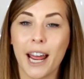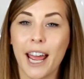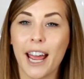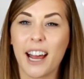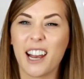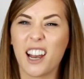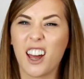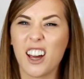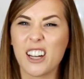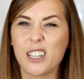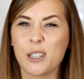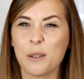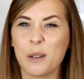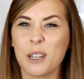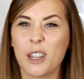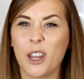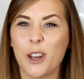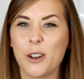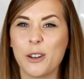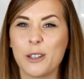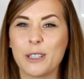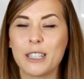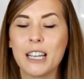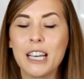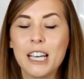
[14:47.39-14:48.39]
I like doing
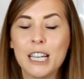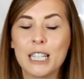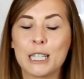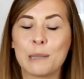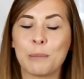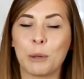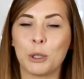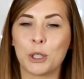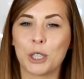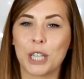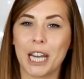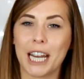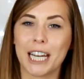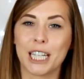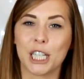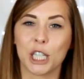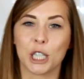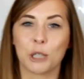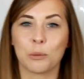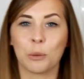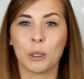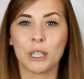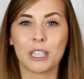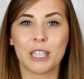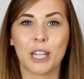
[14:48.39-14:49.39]
those.
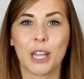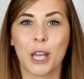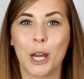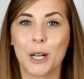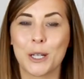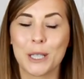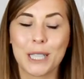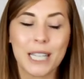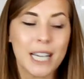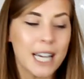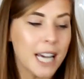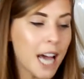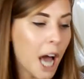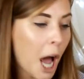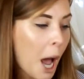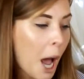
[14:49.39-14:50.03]
spontaneous ones of those.